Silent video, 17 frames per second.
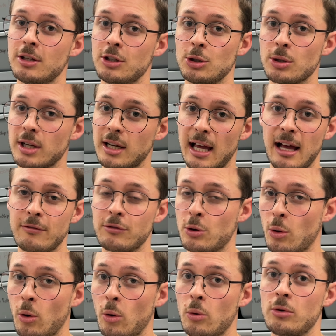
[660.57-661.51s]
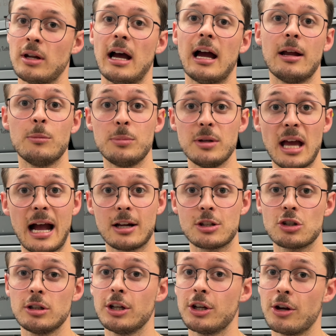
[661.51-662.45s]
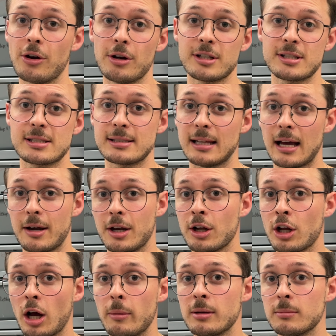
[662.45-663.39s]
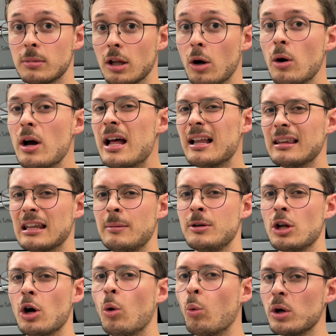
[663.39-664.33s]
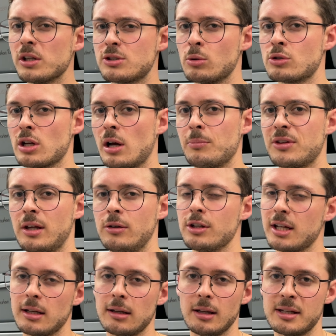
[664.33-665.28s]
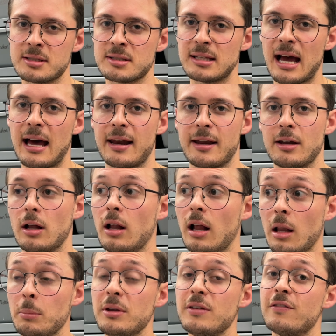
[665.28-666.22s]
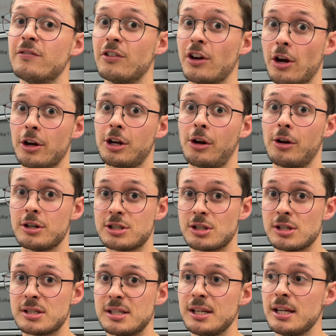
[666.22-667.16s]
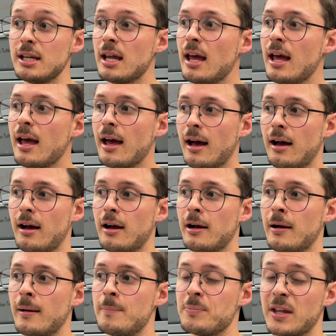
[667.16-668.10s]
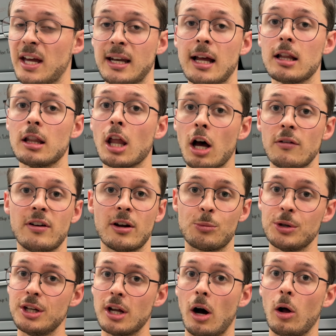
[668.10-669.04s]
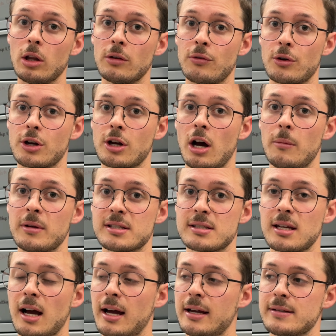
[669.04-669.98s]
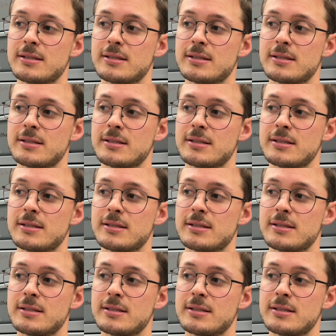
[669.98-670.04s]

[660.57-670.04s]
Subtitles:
You can have your own. I'd be actually curious, down in the comment below, let me know what's your top 10. You can list that, and I'll be very curious to see. And I read all of your comments, guys.